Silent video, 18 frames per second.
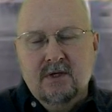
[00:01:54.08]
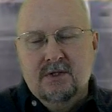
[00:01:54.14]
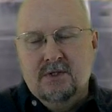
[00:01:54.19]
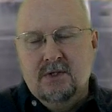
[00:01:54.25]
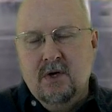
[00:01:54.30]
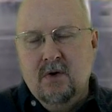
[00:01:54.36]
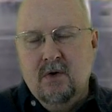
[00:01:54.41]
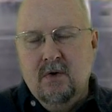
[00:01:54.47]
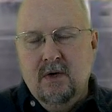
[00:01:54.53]

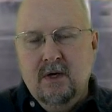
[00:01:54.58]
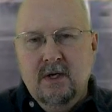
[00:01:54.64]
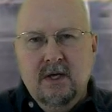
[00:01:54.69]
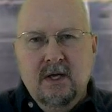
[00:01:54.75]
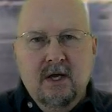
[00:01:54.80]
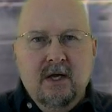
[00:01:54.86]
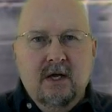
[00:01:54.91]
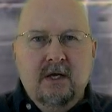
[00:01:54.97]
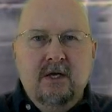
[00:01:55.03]
So,
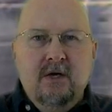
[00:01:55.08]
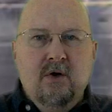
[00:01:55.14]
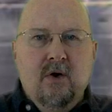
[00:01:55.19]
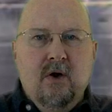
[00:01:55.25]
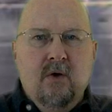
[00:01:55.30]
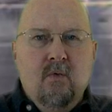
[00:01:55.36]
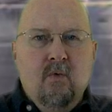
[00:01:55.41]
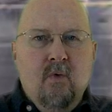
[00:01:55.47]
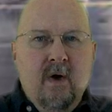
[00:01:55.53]
you know,
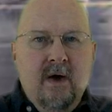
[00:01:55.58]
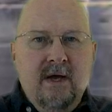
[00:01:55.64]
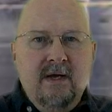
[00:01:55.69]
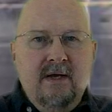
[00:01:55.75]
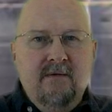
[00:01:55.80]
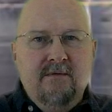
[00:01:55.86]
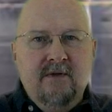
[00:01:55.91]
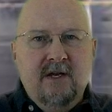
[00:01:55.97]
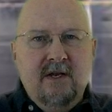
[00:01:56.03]

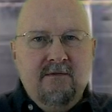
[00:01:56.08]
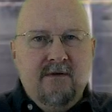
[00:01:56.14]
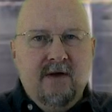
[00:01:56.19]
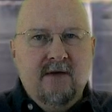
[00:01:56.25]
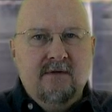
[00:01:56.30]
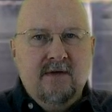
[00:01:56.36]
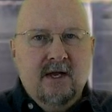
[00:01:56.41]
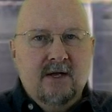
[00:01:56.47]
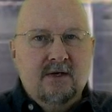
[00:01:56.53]
one
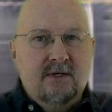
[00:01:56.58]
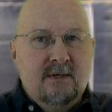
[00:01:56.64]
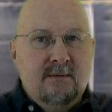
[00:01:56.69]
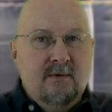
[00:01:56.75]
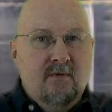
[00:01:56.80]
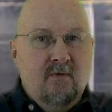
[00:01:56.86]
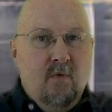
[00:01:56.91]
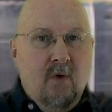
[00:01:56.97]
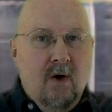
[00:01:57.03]
55 gallon
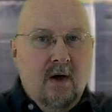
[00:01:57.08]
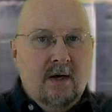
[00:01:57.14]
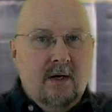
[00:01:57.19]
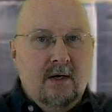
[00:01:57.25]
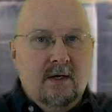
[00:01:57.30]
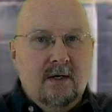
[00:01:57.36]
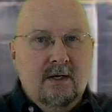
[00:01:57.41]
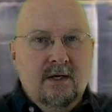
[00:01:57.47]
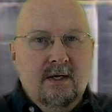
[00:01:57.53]
drum of
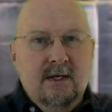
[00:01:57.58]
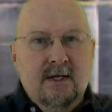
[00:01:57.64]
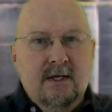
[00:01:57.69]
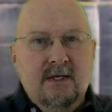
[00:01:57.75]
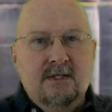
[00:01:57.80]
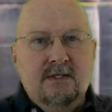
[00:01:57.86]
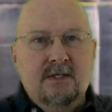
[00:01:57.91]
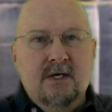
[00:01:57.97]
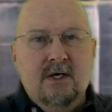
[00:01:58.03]
water
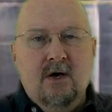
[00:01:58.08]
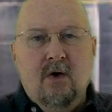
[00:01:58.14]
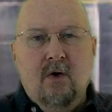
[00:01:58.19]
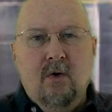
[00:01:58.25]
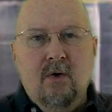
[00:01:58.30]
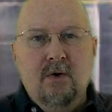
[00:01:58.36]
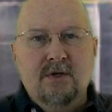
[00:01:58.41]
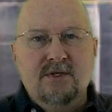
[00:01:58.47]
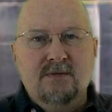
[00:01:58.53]
is going to
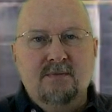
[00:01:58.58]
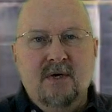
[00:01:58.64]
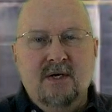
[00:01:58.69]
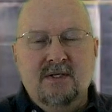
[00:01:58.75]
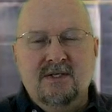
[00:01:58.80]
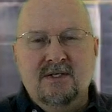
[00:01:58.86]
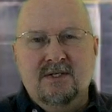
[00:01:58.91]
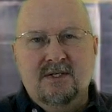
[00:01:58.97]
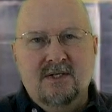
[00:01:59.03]
hold as
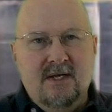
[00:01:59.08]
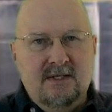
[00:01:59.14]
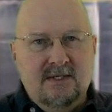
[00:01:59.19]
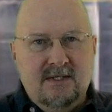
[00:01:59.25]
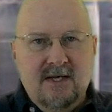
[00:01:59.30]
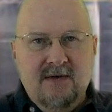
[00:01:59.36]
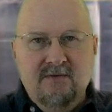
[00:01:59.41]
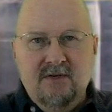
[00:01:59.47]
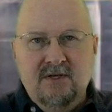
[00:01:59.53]
much as, say,
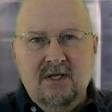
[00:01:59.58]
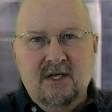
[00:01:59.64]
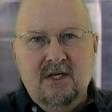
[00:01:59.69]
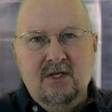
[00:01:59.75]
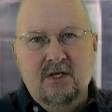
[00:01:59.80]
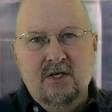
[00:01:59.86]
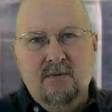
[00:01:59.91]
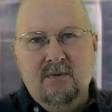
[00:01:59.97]
17